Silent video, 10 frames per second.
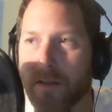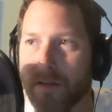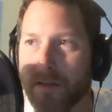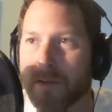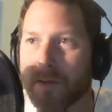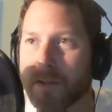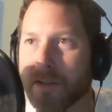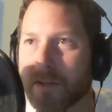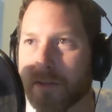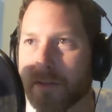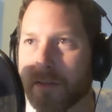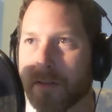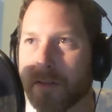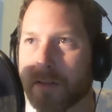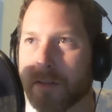the voltages
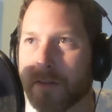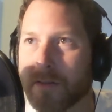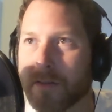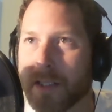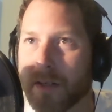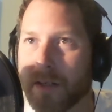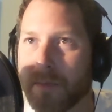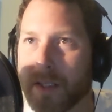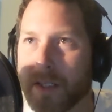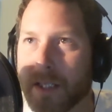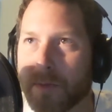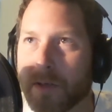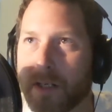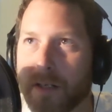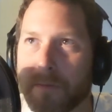and stuff like that in my daily
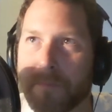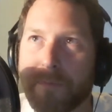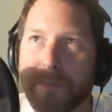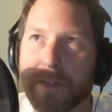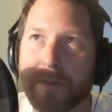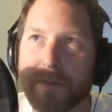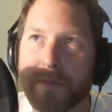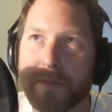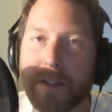work. So